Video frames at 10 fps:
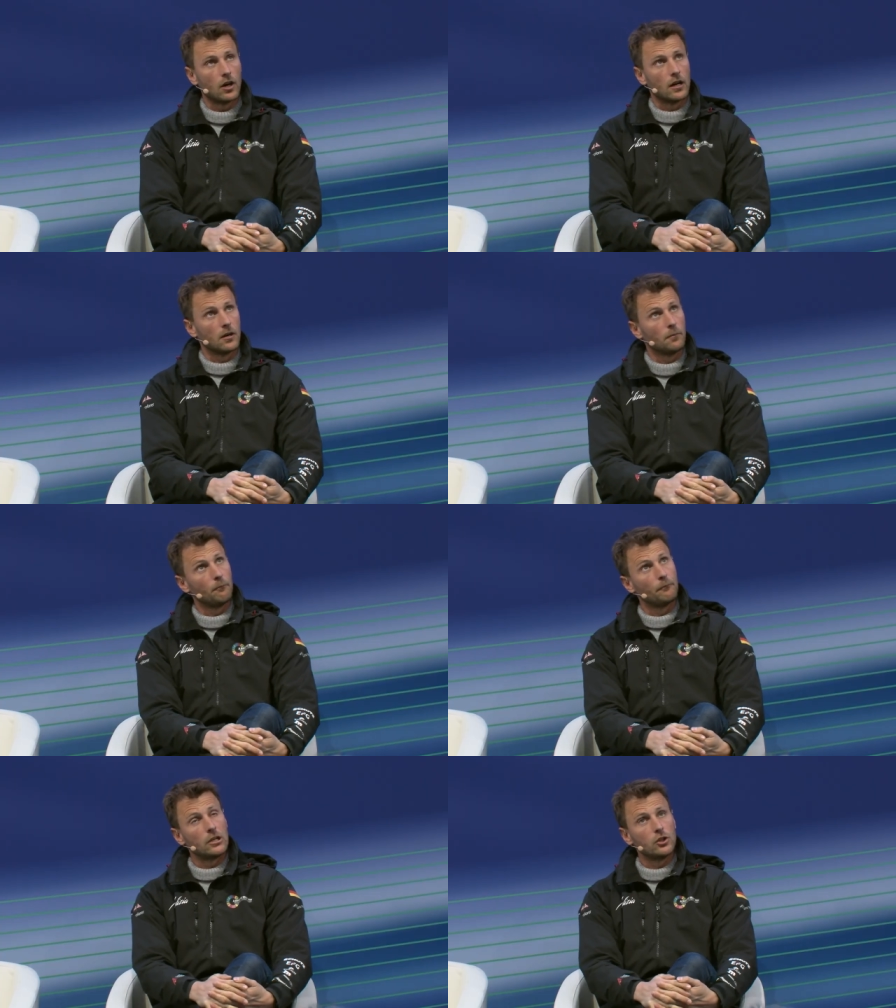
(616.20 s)

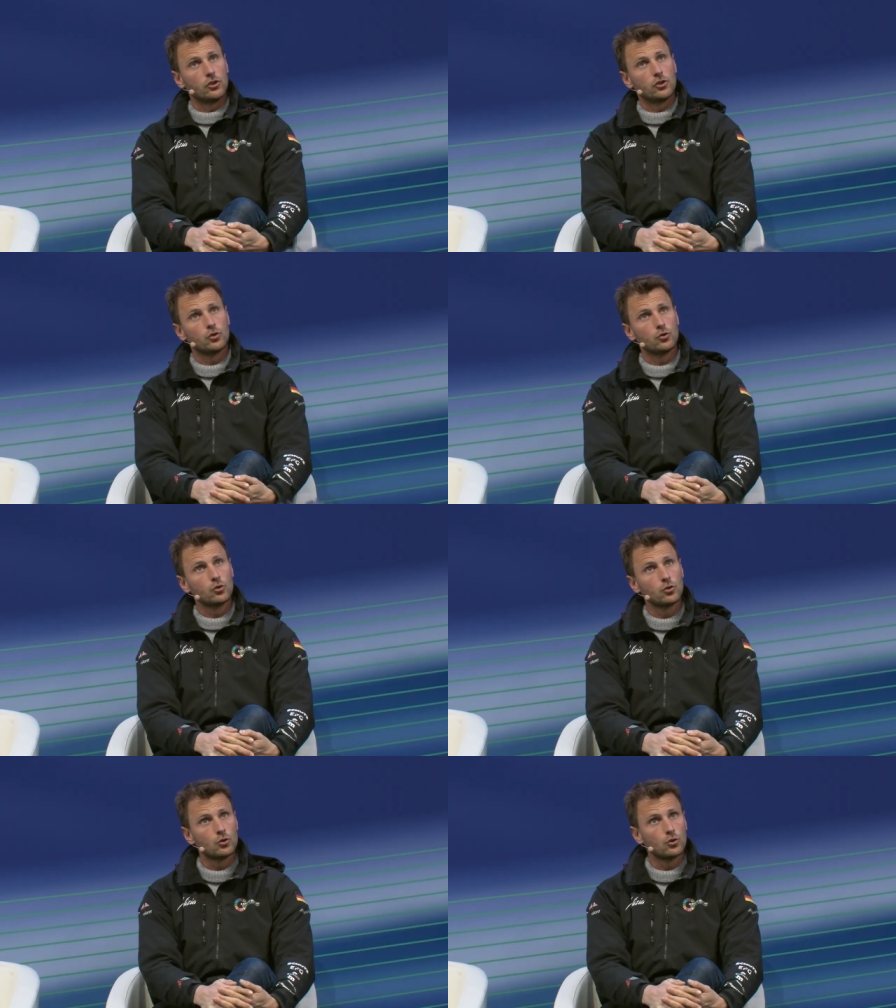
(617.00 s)
um,
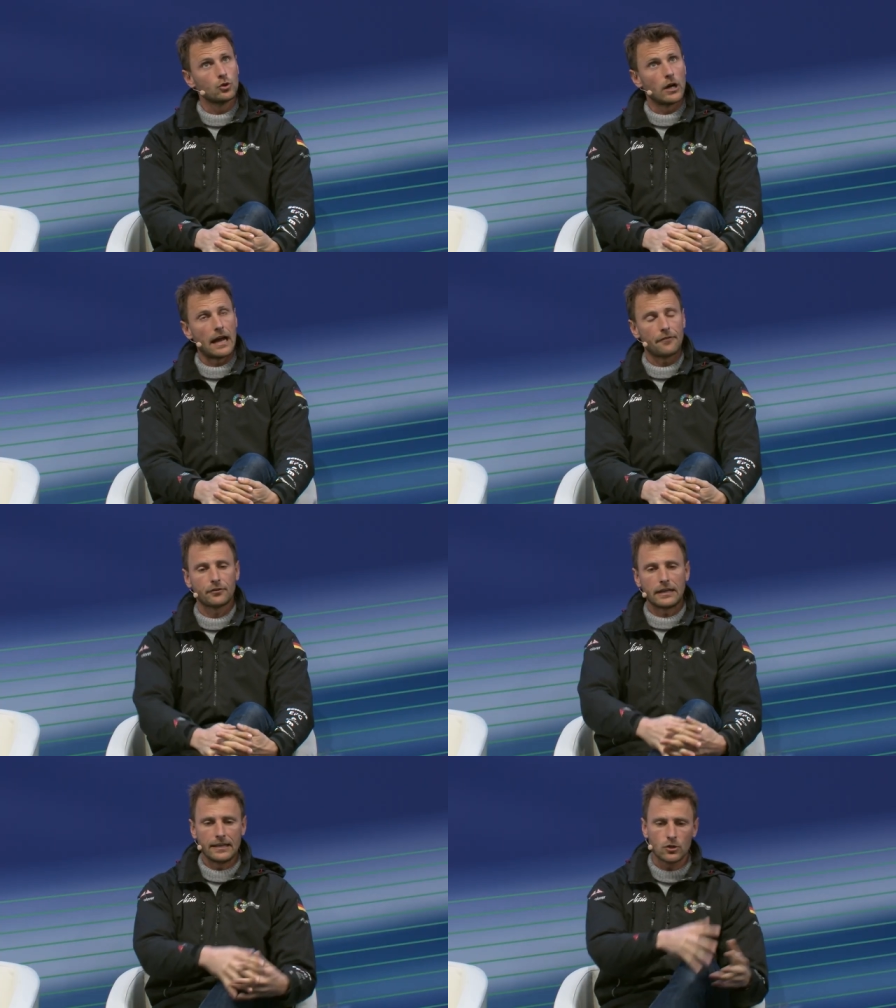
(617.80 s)
you have
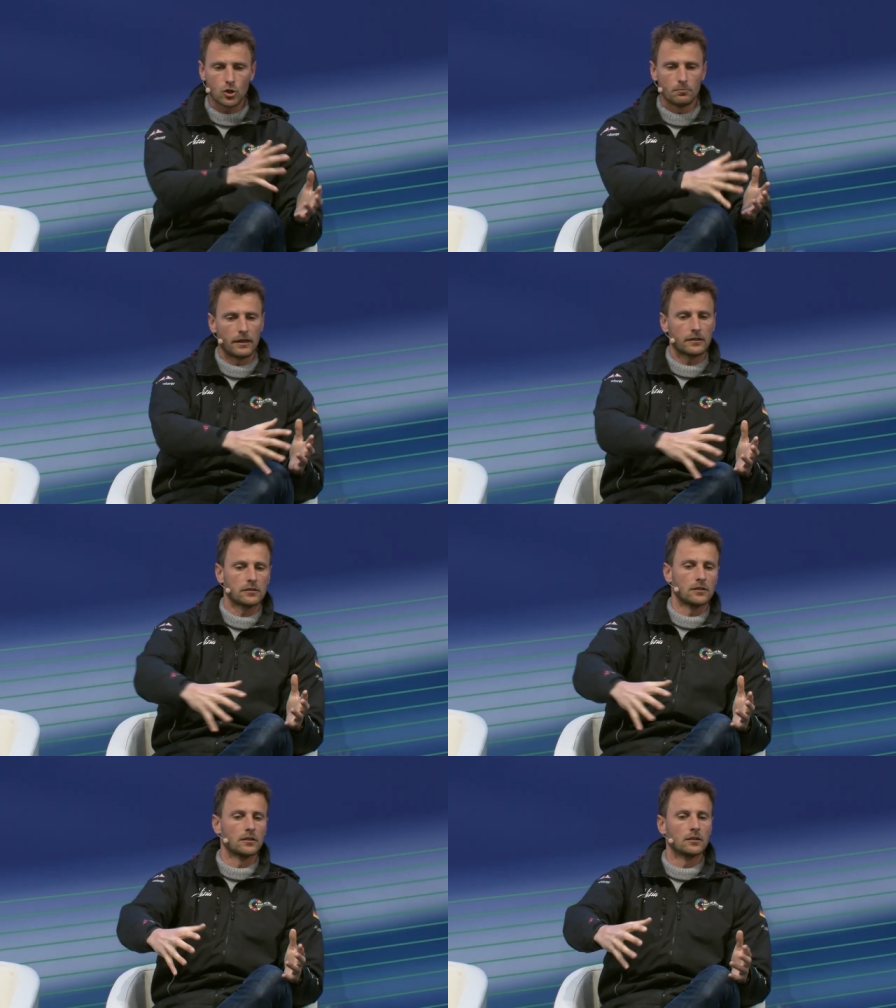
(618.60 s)

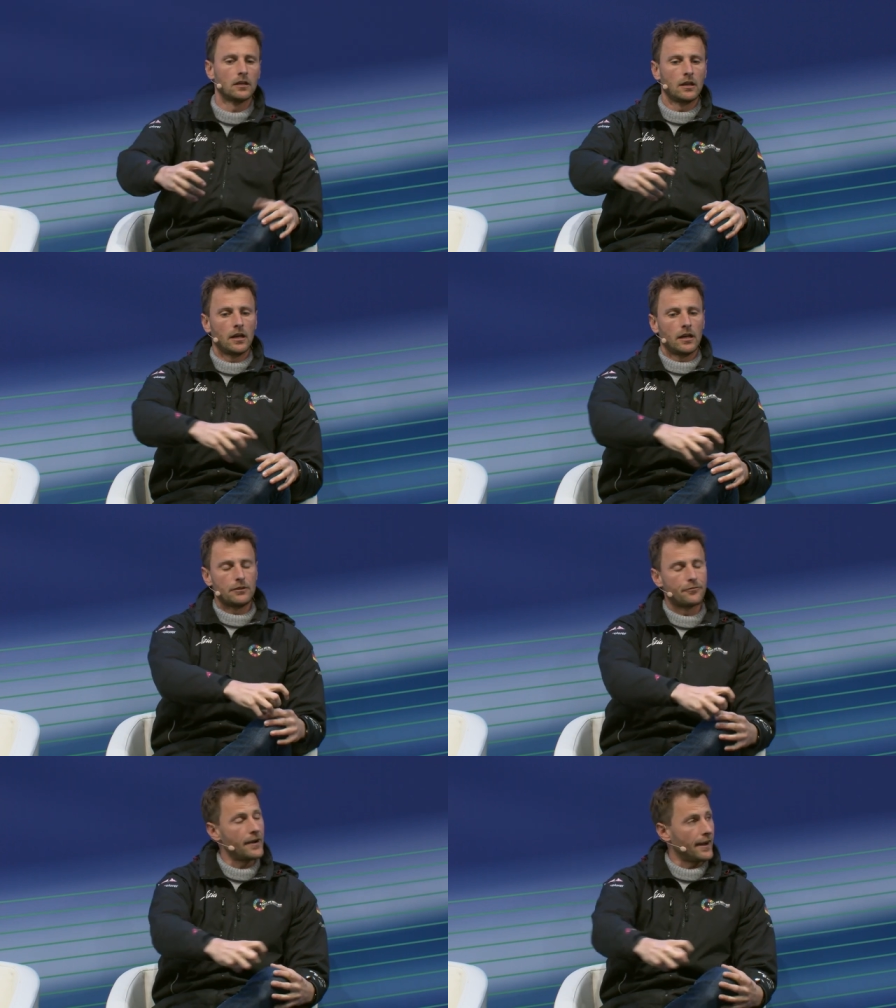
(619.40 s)
incremental
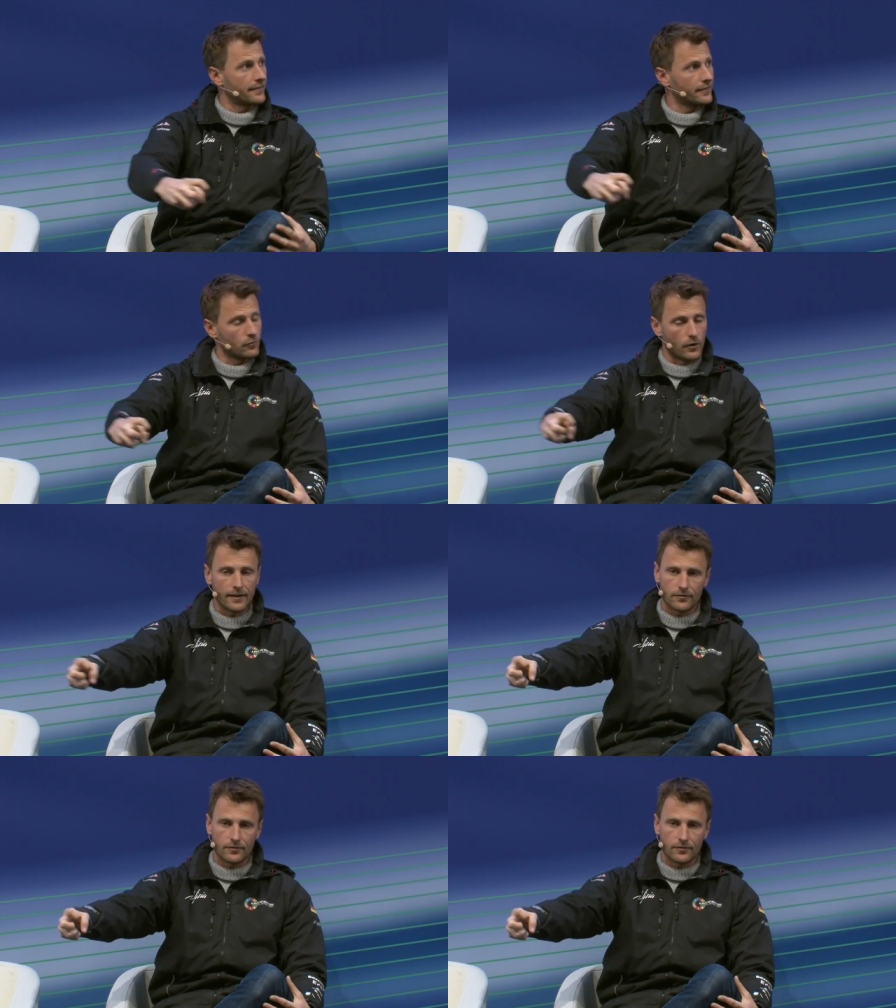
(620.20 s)
effects, right?